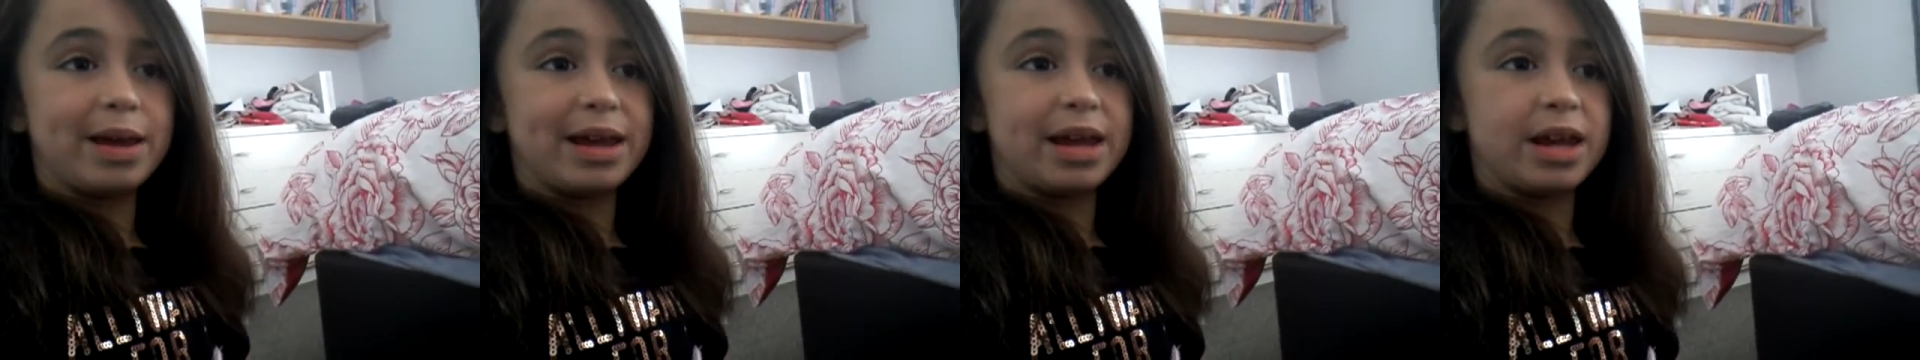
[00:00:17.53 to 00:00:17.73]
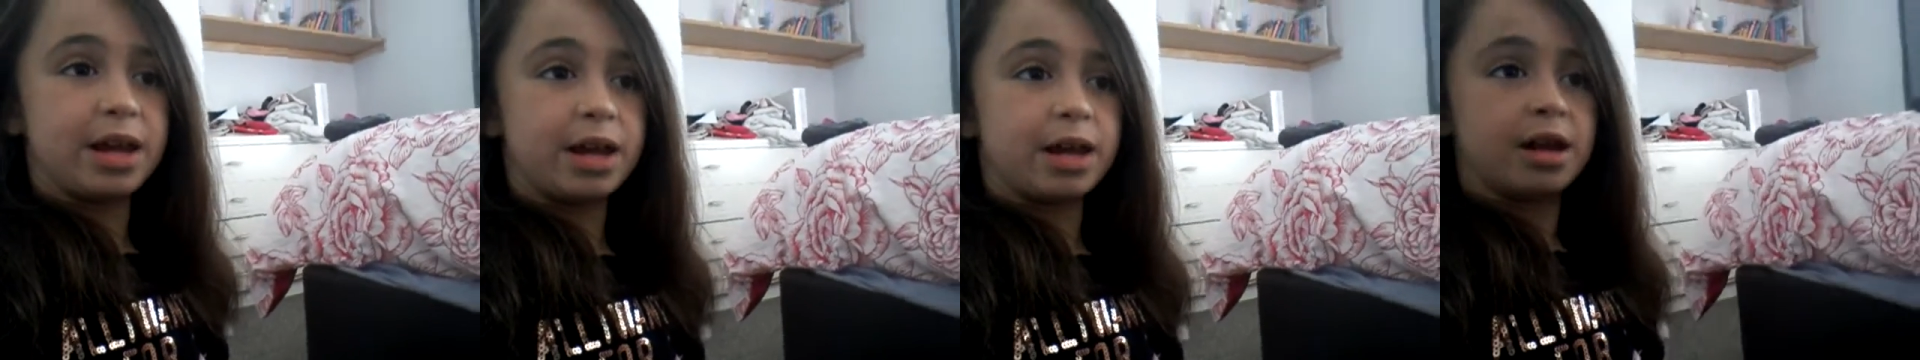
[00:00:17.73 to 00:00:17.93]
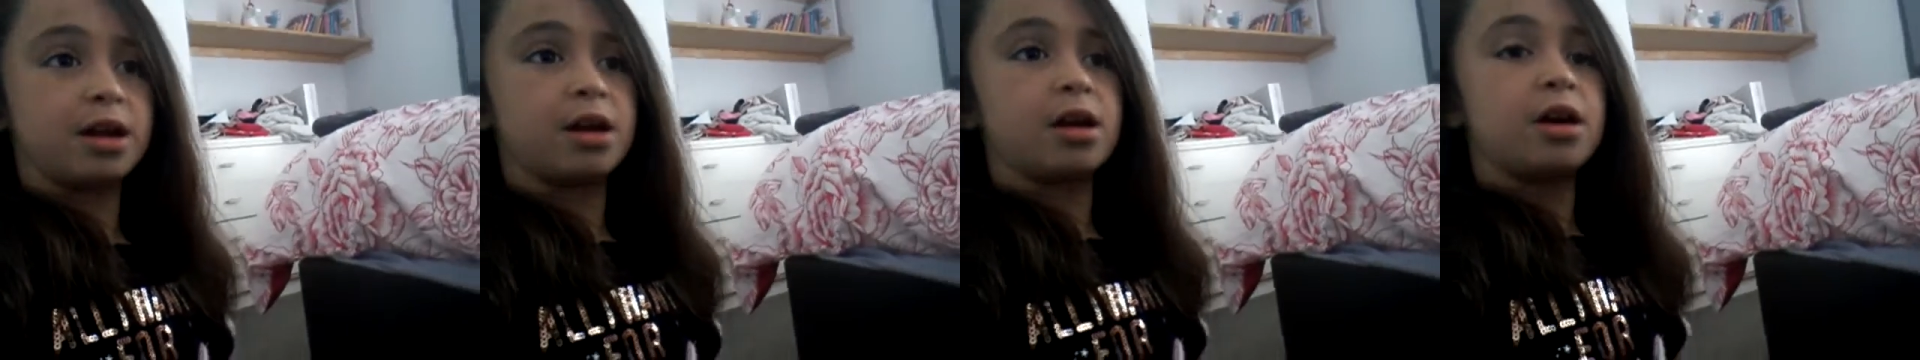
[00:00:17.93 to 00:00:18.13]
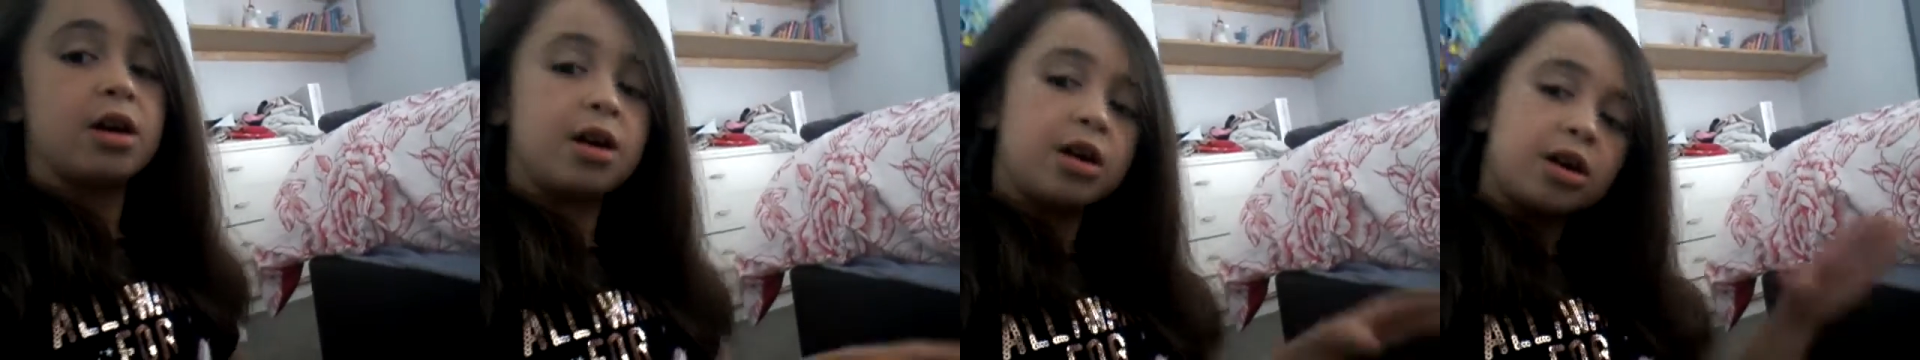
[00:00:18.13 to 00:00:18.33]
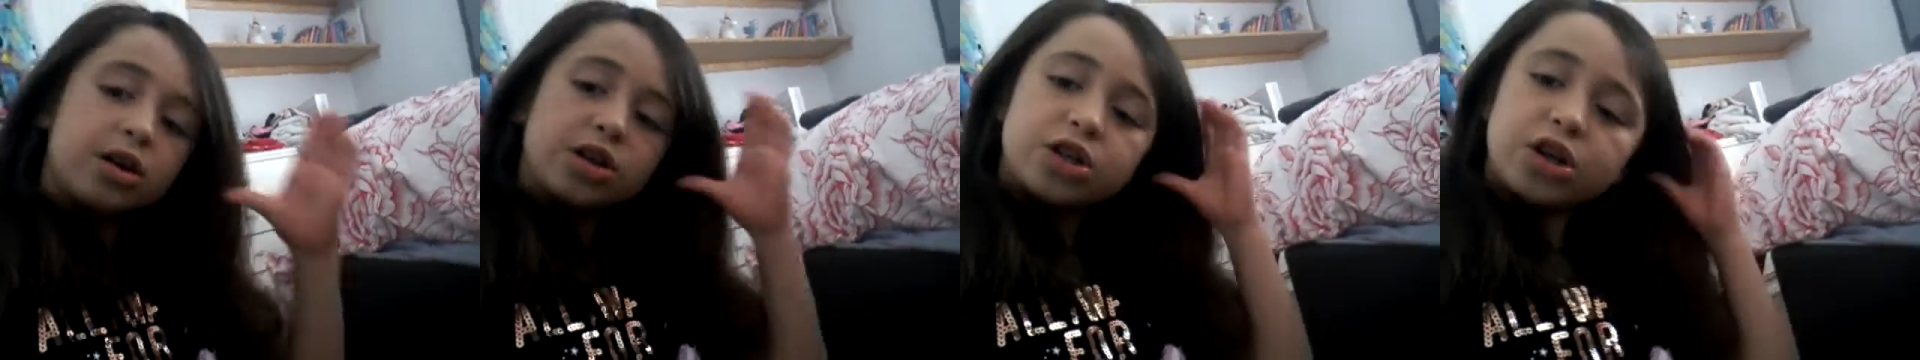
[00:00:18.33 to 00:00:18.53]
be
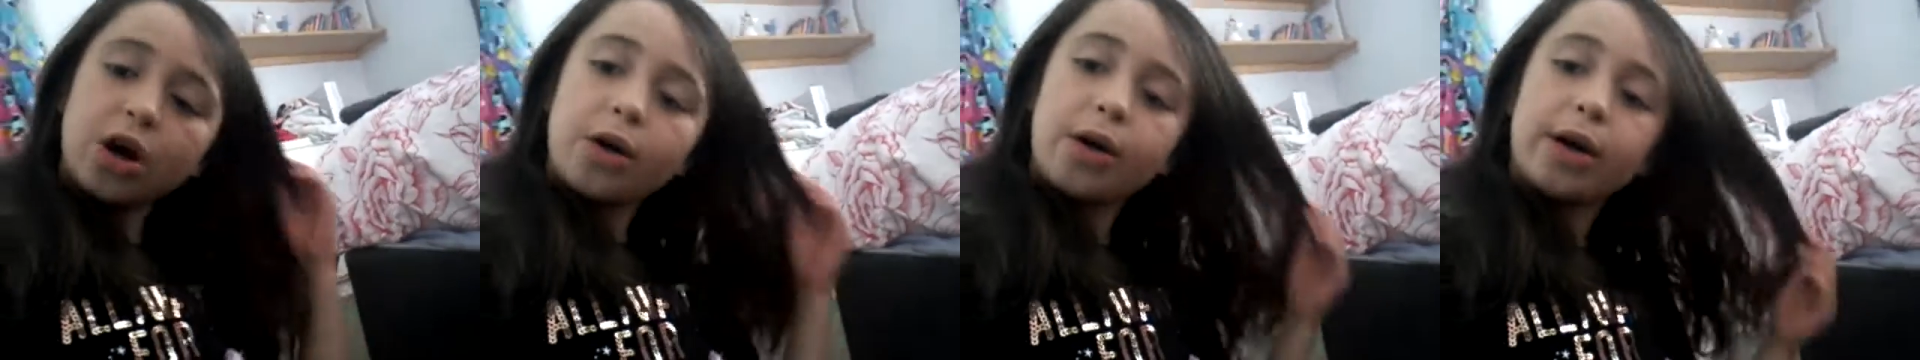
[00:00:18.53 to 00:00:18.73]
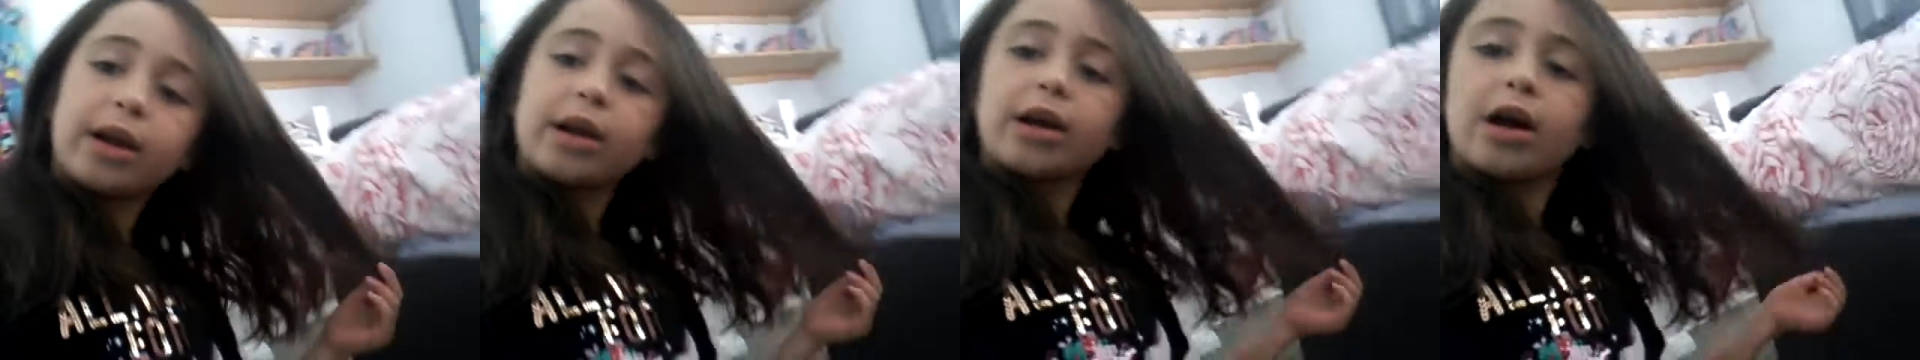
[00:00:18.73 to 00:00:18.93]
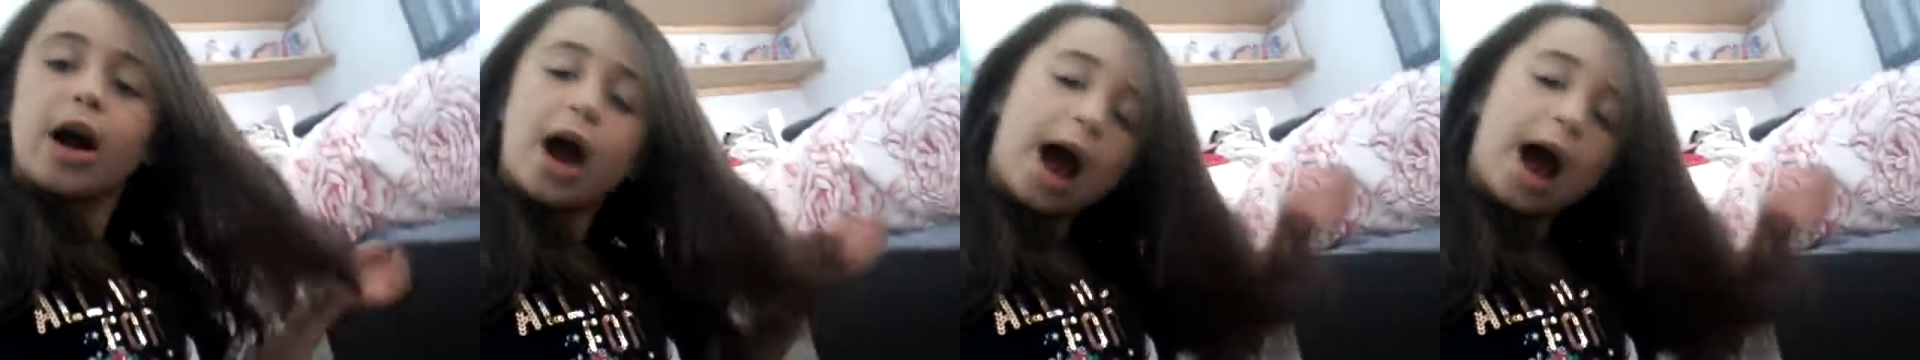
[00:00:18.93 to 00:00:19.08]
showing.